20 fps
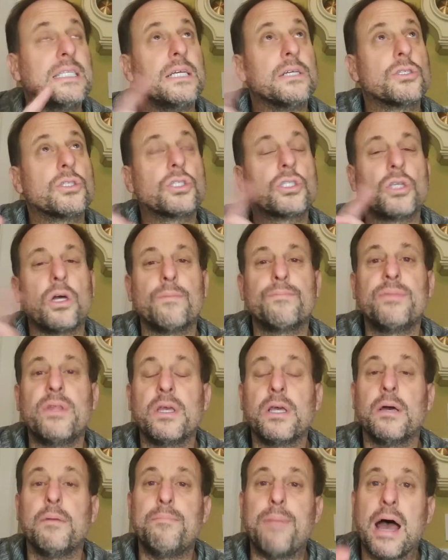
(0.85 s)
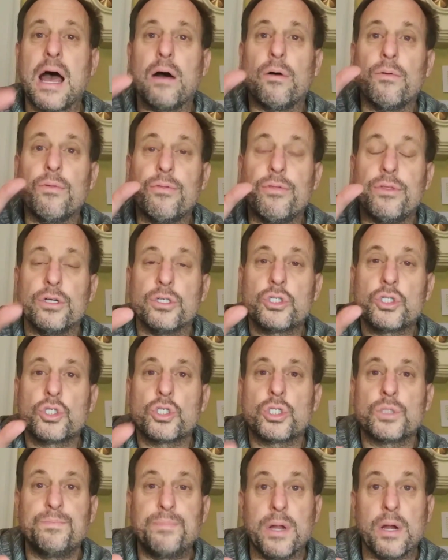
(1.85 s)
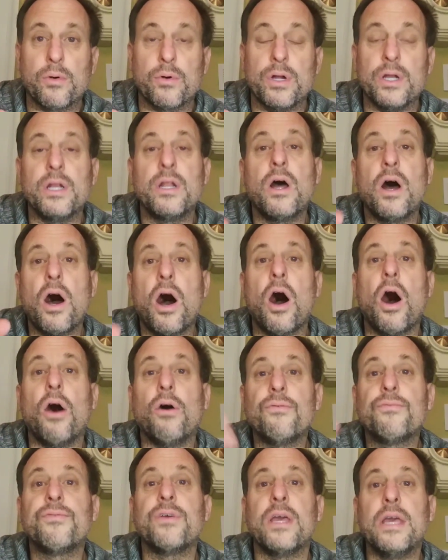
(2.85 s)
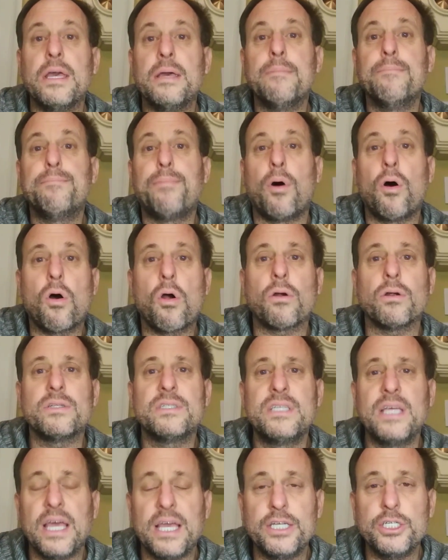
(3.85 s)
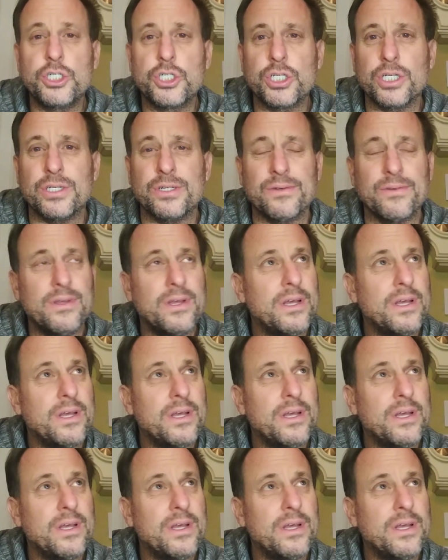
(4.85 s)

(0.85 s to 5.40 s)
There's something about the spirit of impartation.